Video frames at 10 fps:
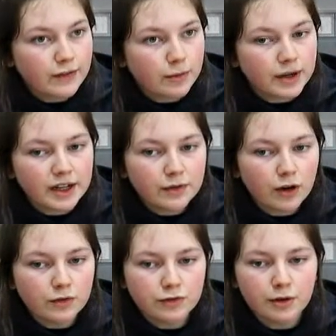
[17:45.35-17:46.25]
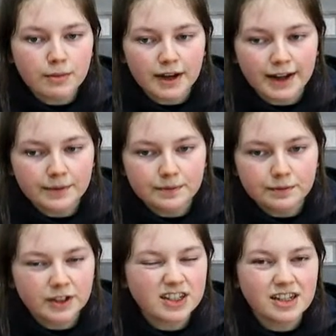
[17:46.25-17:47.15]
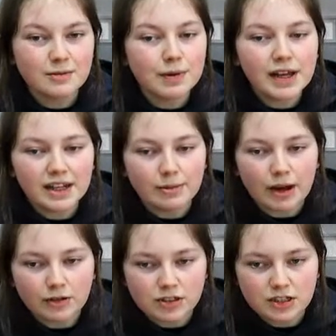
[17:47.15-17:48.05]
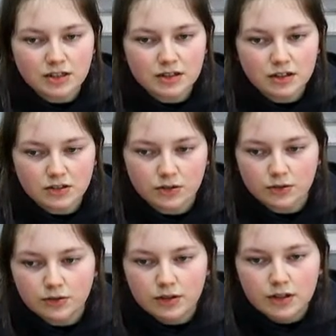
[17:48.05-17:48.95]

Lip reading: I put it on for a minute because it had barely melted at all.